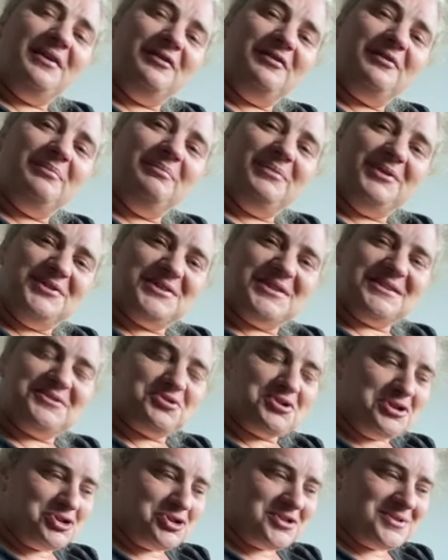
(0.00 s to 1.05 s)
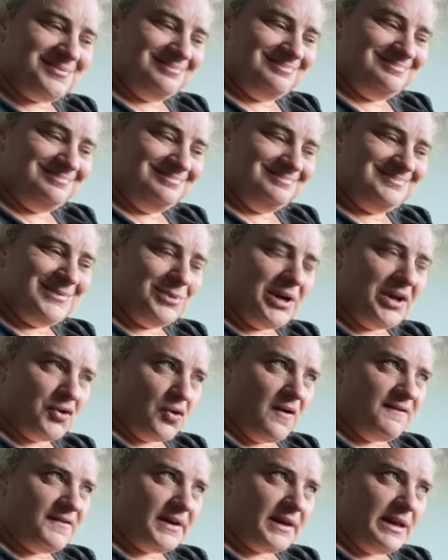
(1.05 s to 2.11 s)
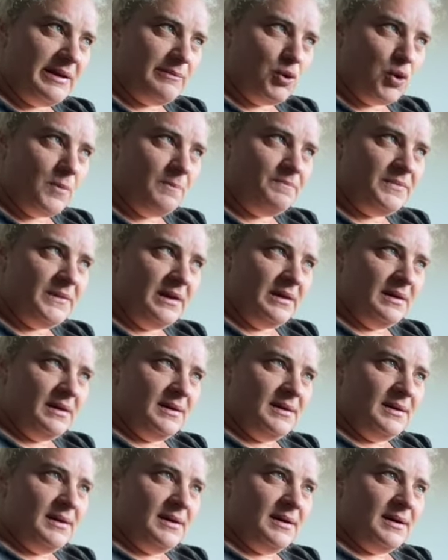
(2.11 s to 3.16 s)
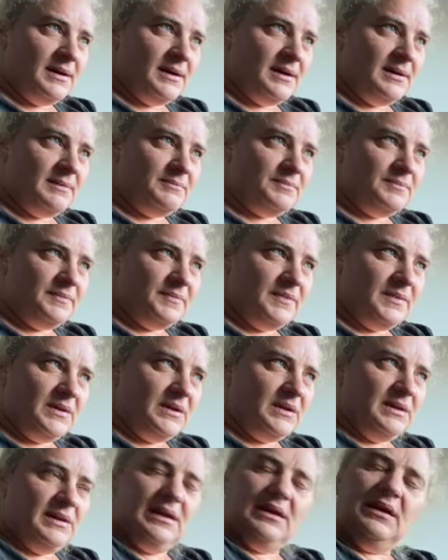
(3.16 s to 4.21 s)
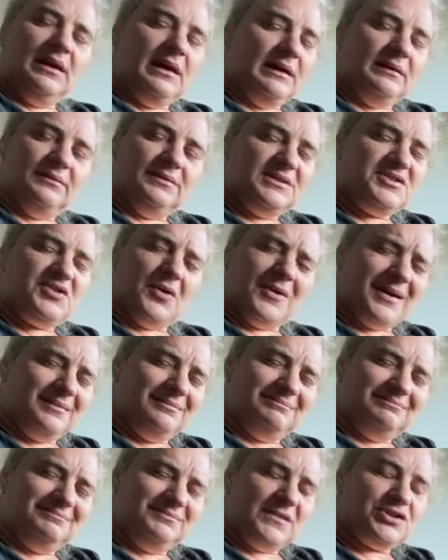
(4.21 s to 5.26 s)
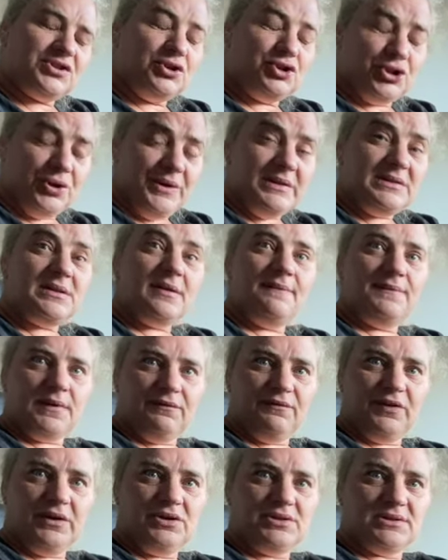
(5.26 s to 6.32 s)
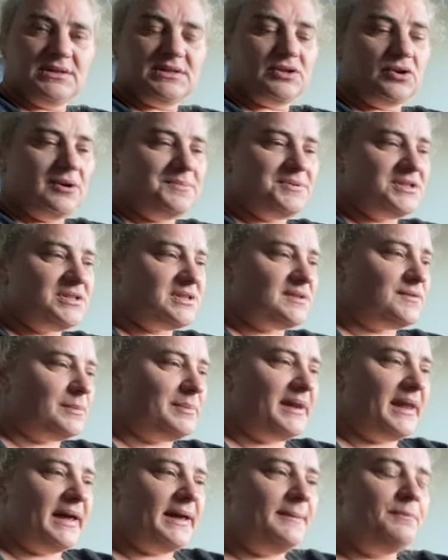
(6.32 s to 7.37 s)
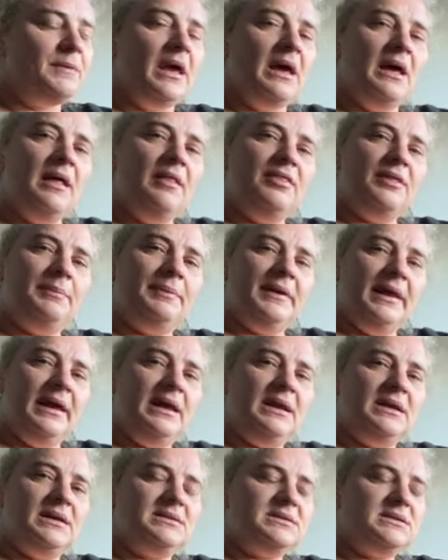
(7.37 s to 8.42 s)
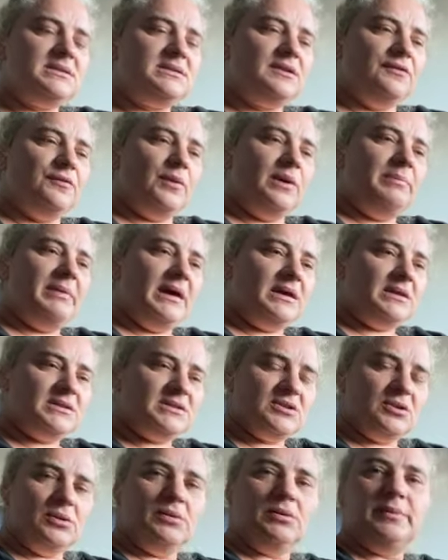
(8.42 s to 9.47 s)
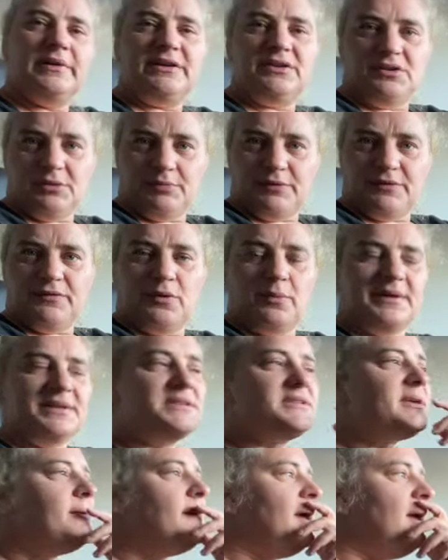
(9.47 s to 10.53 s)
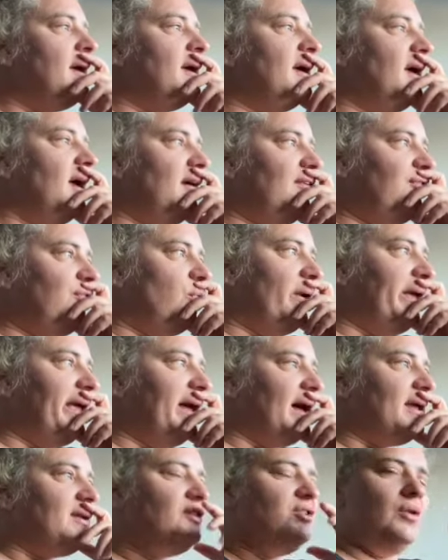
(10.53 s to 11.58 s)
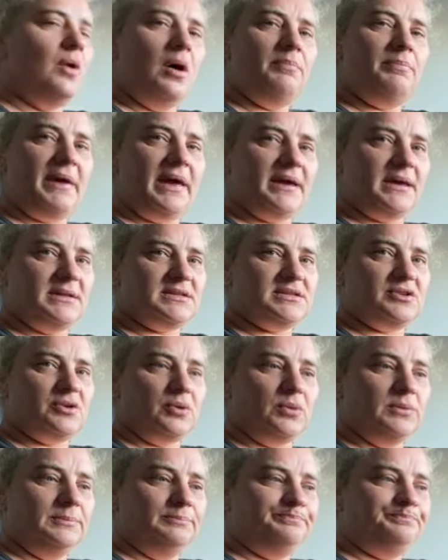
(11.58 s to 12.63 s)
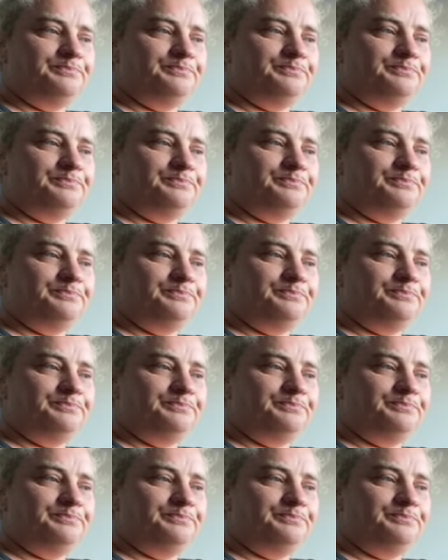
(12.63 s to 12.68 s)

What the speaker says: of bursting stitches and coughing anymore. Yeah, sorry. So juniors, finish the synopsis of the play. The plan is if we're back at school, we do the performance. If we are not back at school